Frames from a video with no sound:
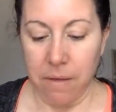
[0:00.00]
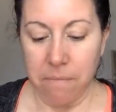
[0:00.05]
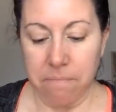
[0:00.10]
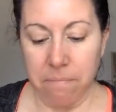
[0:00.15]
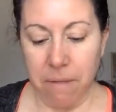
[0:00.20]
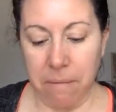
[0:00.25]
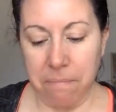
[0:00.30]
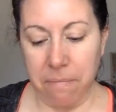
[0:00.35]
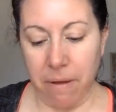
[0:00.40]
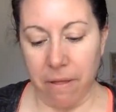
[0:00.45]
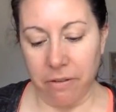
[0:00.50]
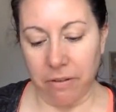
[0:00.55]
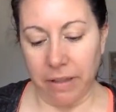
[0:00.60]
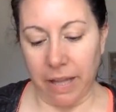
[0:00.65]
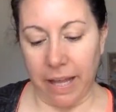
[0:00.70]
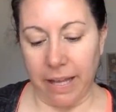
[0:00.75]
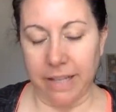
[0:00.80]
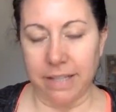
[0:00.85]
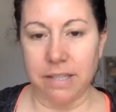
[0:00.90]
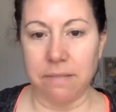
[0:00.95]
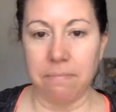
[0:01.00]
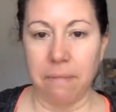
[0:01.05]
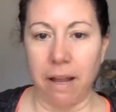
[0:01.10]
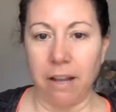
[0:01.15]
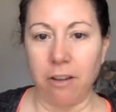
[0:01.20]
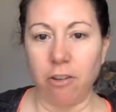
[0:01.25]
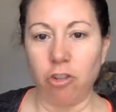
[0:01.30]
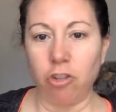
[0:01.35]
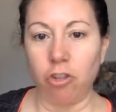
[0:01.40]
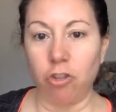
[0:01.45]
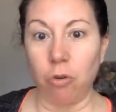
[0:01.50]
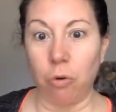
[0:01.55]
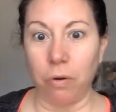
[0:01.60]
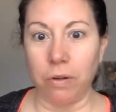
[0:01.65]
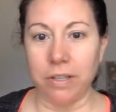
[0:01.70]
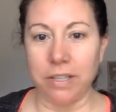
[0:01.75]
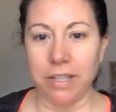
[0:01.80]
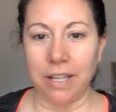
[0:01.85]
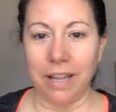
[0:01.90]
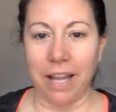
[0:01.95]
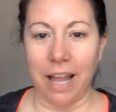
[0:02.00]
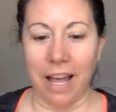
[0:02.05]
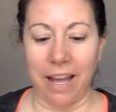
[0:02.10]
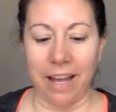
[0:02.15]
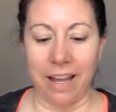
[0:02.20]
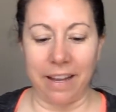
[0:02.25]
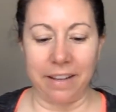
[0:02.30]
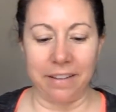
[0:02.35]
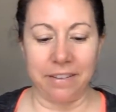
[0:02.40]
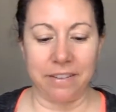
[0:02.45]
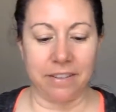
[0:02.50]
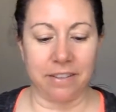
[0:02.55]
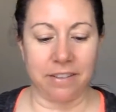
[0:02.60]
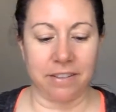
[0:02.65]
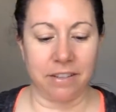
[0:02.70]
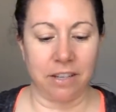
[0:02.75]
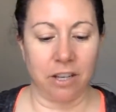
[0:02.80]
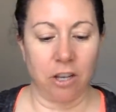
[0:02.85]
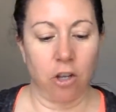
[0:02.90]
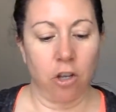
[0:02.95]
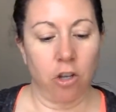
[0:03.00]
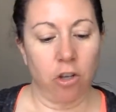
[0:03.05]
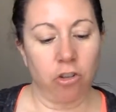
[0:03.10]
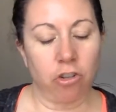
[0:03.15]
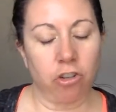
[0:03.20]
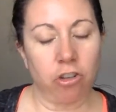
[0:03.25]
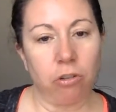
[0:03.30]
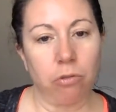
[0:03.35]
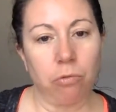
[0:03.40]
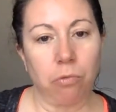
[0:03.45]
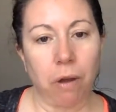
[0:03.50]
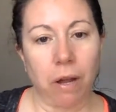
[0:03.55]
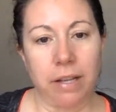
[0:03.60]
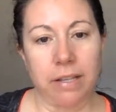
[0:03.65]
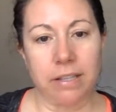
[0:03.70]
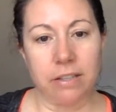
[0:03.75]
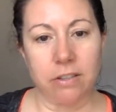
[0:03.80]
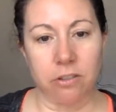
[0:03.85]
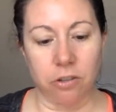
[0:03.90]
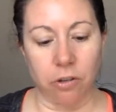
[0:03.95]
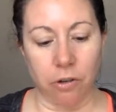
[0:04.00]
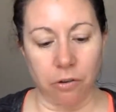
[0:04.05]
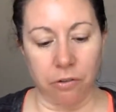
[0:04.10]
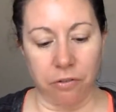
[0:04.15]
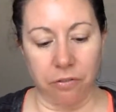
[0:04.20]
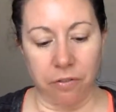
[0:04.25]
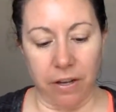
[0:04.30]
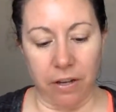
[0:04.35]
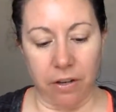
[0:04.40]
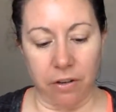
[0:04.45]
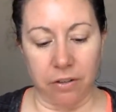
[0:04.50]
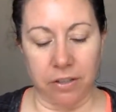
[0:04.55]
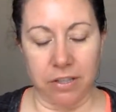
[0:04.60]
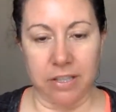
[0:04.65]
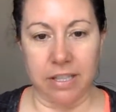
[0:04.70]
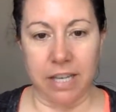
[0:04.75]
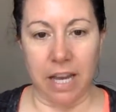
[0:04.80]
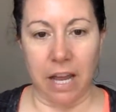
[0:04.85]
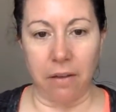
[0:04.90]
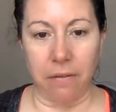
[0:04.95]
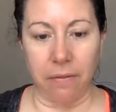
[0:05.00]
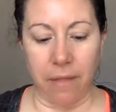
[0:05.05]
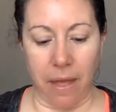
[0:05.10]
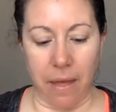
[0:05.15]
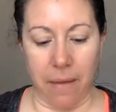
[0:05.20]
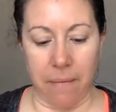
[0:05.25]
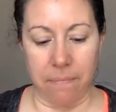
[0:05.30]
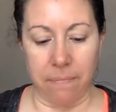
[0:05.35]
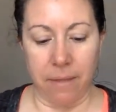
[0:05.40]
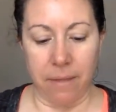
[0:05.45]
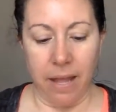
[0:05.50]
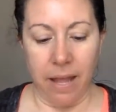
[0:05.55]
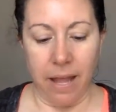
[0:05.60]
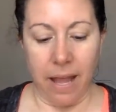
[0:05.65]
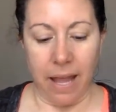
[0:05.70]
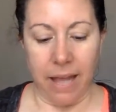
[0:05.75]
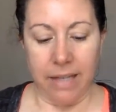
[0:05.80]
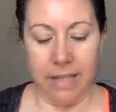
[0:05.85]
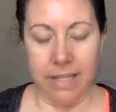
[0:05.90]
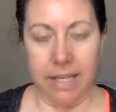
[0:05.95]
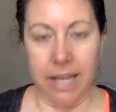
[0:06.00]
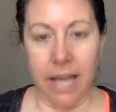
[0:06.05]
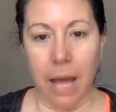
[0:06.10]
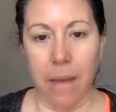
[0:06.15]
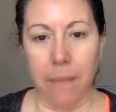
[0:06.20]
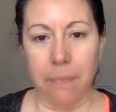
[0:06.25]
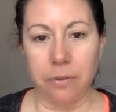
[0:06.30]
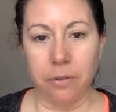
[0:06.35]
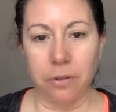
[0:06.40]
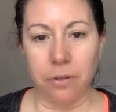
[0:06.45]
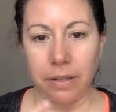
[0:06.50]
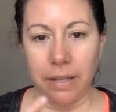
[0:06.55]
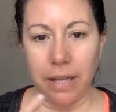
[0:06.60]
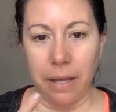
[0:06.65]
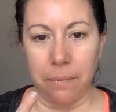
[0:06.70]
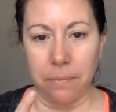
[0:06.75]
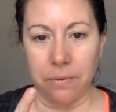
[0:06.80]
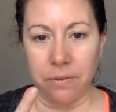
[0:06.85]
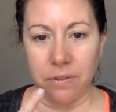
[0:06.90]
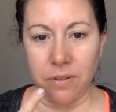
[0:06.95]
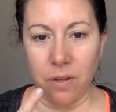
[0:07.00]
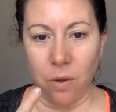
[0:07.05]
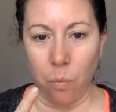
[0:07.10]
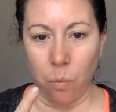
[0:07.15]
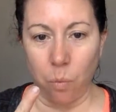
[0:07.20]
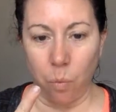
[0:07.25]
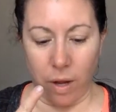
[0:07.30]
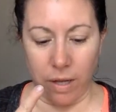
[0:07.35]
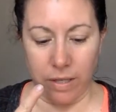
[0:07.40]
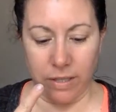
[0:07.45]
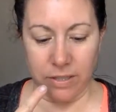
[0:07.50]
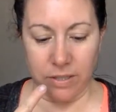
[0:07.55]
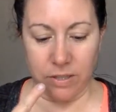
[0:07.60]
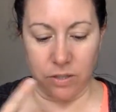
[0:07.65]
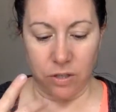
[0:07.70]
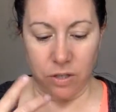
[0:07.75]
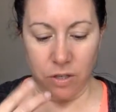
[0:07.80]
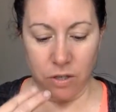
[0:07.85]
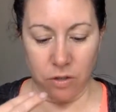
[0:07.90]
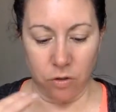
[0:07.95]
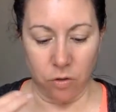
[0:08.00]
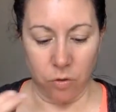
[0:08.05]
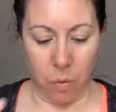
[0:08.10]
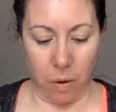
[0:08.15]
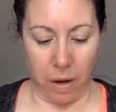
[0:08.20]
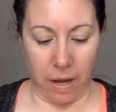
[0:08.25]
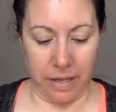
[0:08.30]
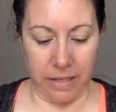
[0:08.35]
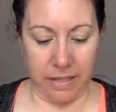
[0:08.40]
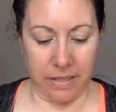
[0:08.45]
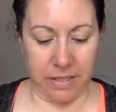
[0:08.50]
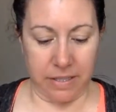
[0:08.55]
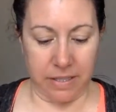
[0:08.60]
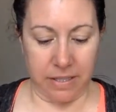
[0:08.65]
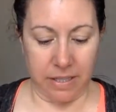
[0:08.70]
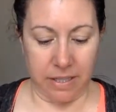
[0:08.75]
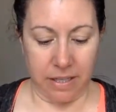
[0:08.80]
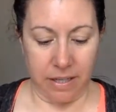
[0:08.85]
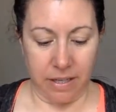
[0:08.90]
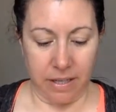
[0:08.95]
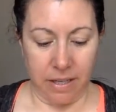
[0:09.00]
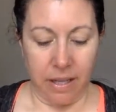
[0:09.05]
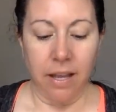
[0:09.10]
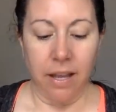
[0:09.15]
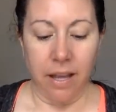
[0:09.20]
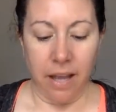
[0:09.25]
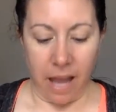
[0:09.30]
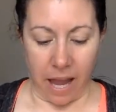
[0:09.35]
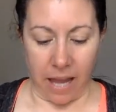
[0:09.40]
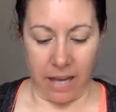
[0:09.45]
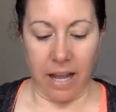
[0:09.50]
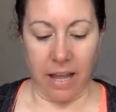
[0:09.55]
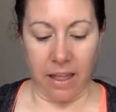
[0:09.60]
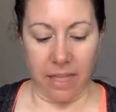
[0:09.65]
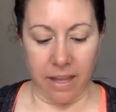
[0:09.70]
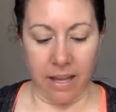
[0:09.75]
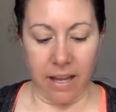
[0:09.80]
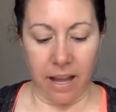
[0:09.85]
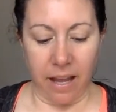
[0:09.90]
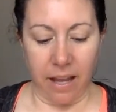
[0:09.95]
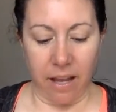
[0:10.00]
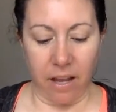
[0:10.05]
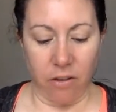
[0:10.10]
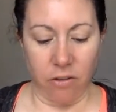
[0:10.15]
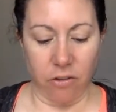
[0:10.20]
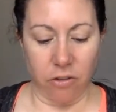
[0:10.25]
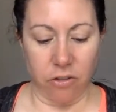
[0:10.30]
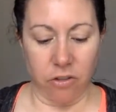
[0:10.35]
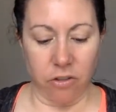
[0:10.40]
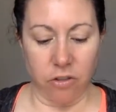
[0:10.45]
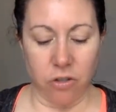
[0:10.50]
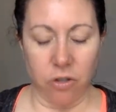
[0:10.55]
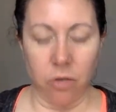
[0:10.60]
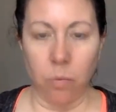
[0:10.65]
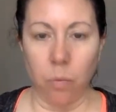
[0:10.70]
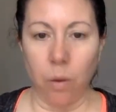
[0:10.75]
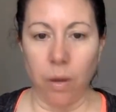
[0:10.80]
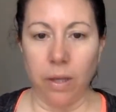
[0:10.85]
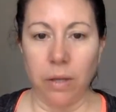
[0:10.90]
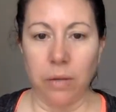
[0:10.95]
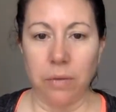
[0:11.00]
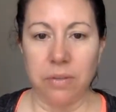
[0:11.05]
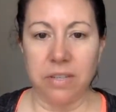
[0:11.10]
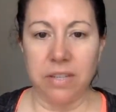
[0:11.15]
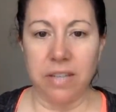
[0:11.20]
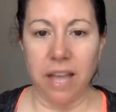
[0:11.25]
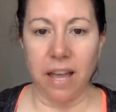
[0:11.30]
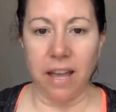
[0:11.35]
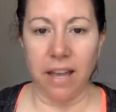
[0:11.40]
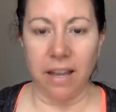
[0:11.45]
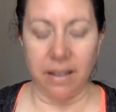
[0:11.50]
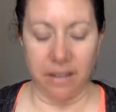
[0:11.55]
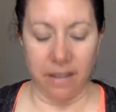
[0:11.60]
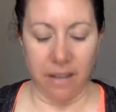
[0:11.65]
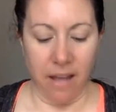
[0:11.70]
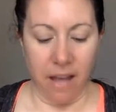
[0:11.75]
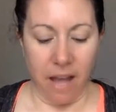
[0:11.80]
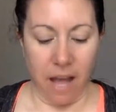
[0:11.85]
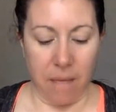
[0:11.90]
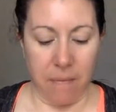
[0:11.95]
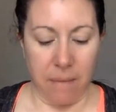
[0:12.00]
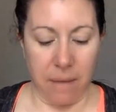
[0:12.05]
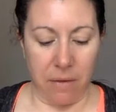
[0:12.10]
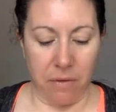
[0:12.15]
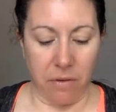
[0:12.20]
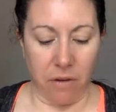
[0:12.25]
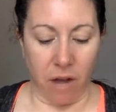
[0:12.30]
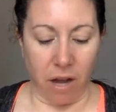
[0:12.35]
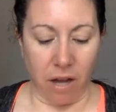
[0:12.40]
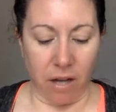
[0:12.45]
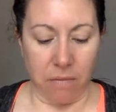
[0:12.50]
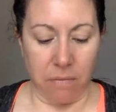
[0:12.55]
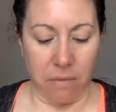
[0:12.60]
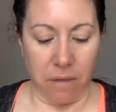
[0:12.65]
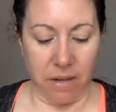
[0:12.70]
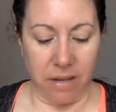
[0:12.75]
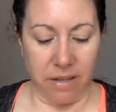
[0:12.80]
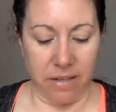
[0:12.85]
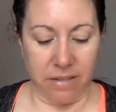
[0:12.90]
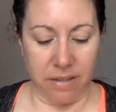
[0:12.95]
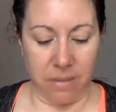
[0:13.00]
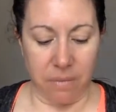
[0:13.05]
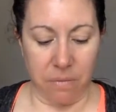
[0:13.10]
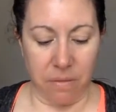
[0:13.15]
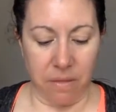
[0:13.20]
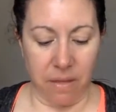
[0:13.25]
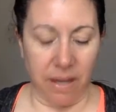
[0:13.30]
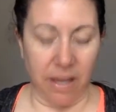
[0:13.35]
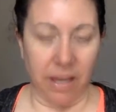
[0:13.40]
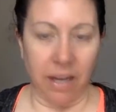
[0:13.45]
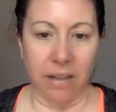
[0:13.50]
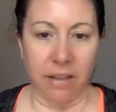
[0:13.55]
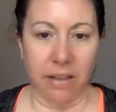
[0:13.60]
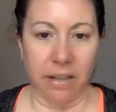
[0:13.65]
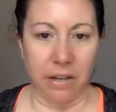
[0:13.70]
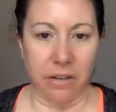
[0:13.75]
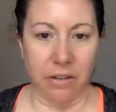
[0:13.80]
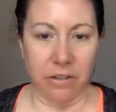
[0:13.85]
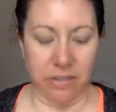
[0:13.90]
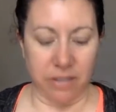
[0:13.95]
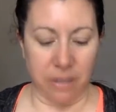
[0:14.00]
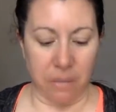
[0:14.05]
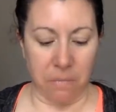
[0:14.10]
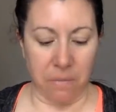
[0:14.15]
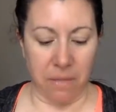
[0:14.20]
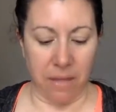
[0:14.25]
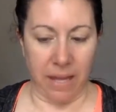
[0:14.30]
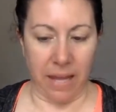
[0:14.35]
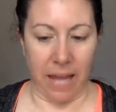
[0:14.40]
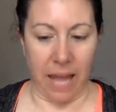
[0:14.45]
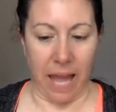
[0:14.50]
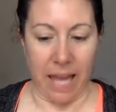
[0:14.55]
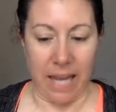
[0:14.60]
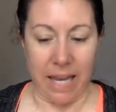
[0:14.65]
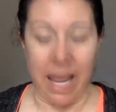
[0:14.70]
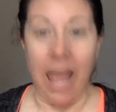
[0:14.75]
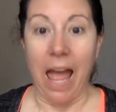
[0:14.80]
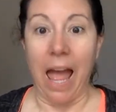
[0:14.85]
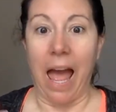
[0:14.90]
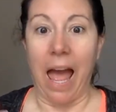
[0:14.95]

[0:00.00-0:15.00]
My mother likes my short lines. She runs her fingers down them and taps her lips once, twice. And I think I understood what you said about onomatopoeia something and alliter something and